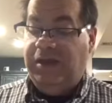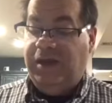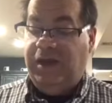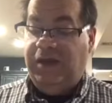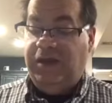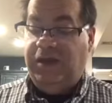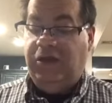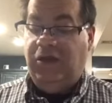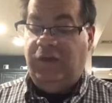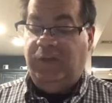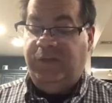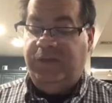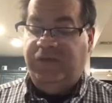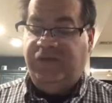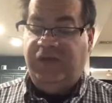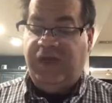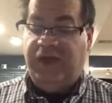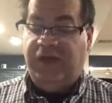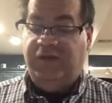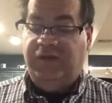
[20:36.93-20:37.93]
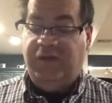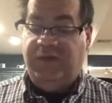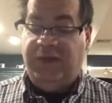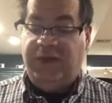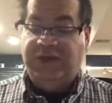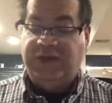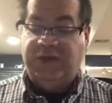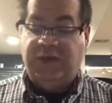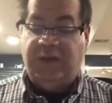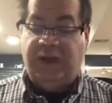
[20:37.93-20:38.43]
82% of the
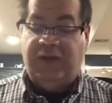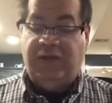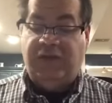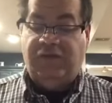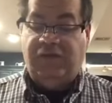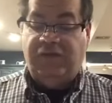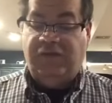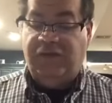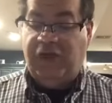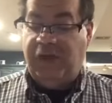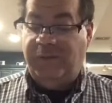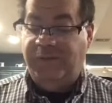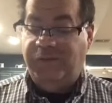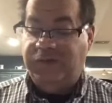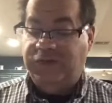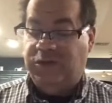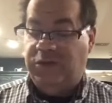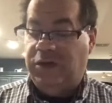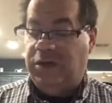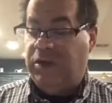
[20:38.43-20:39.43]
month's rents for Staples were